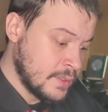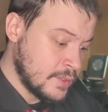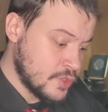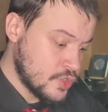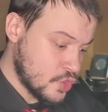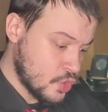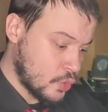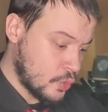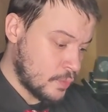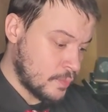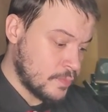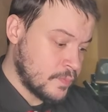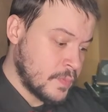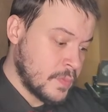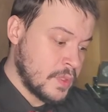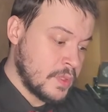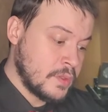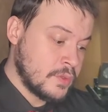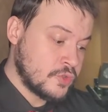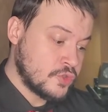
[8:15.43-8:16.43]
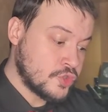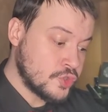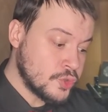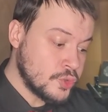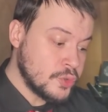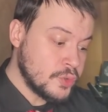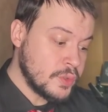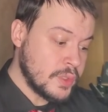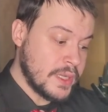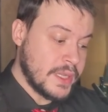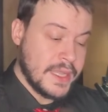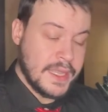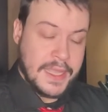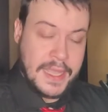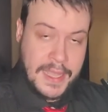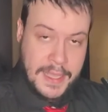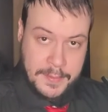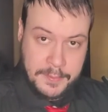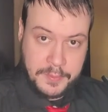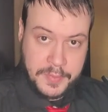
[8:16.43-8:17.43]
So, through
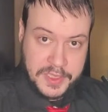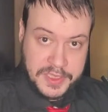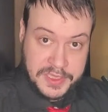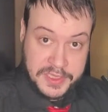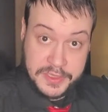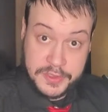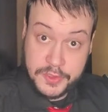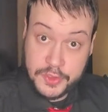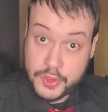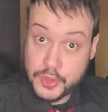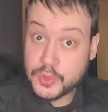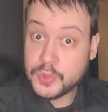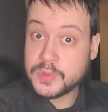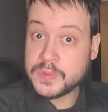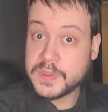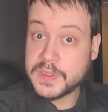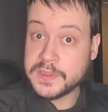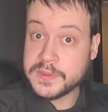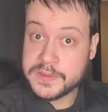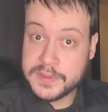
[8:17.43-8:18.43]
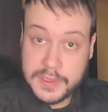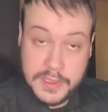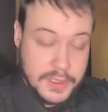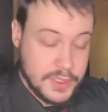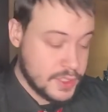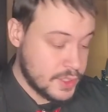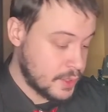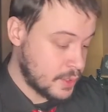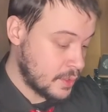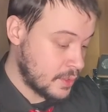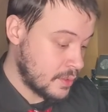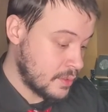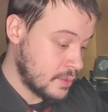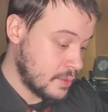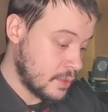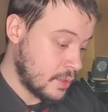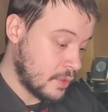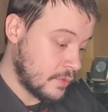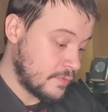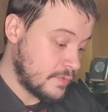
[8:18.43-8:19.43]
empathy, through the teaching
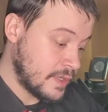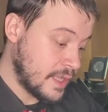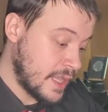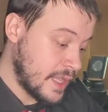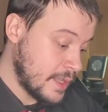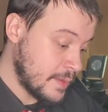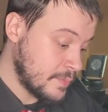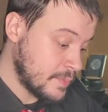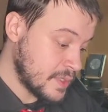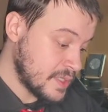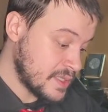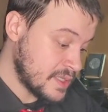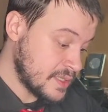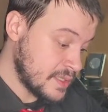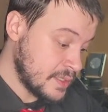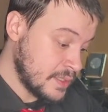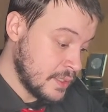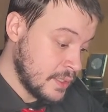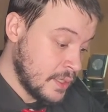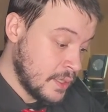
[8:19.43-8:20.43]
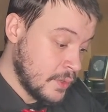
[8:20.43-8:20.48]
of empathy,